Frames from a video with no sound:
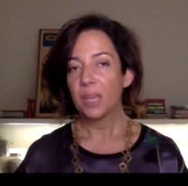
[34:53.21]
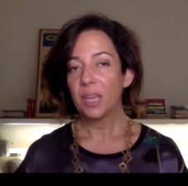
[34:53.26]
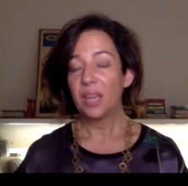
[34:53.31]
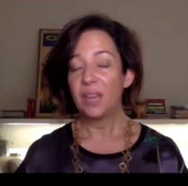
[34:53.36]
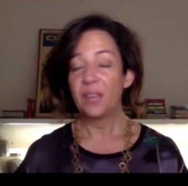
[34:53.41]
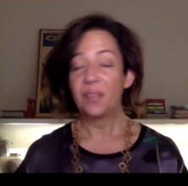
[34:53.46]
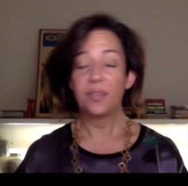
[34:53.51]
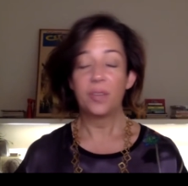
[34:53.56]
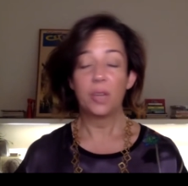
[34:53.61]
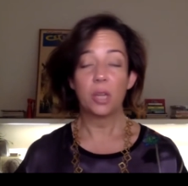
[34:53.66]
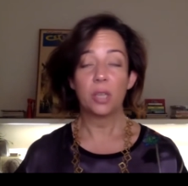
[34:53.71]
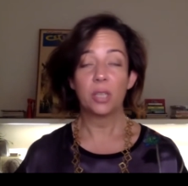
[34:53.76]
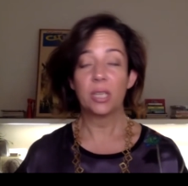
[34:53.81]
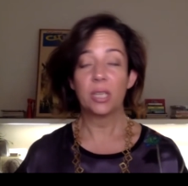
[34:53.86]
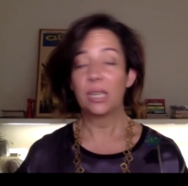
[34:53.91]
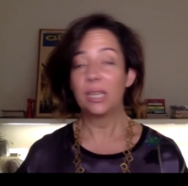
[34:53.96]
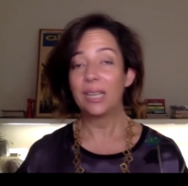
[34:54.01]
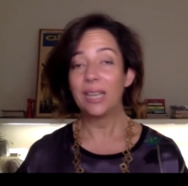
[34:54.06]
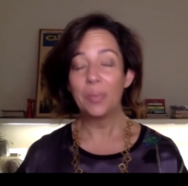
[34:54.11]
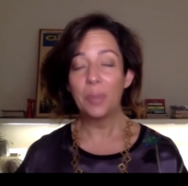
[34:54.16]
if not
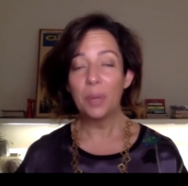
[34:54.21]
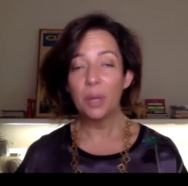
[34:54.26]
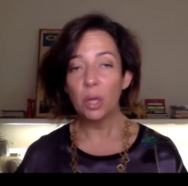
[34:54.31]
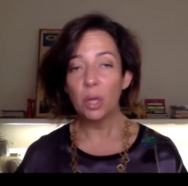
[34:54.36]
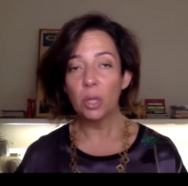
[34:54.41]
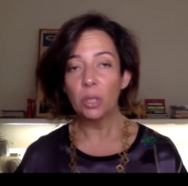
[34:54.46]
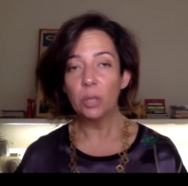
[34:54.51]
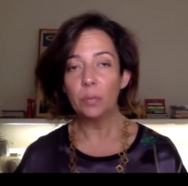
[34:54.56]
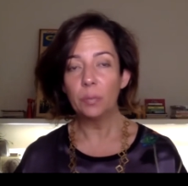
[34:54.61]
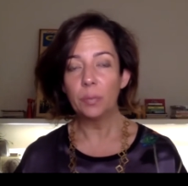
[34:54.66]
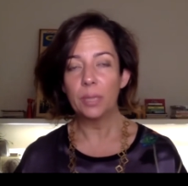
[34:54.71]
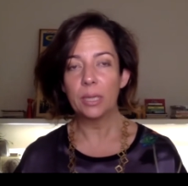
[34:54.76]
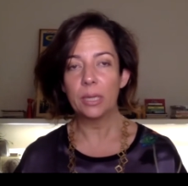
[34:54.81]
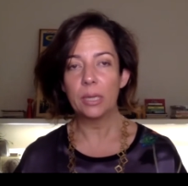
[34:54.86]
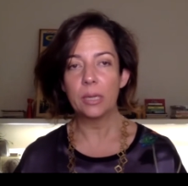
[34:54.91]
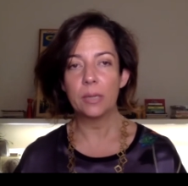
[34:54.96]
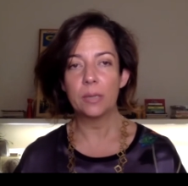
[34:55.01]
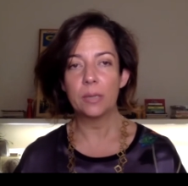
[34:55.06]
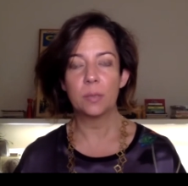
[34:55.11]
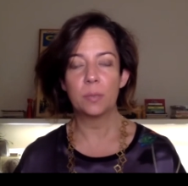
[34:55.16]
in Lebanon,
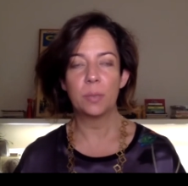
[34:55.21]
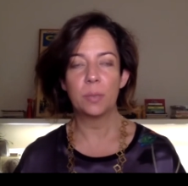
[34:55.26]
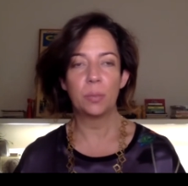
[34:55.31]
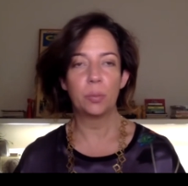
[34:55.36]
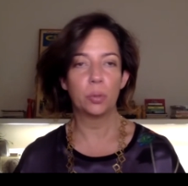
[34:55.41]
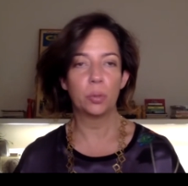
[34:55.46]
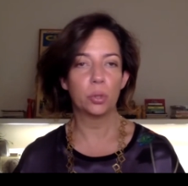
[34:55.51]
because people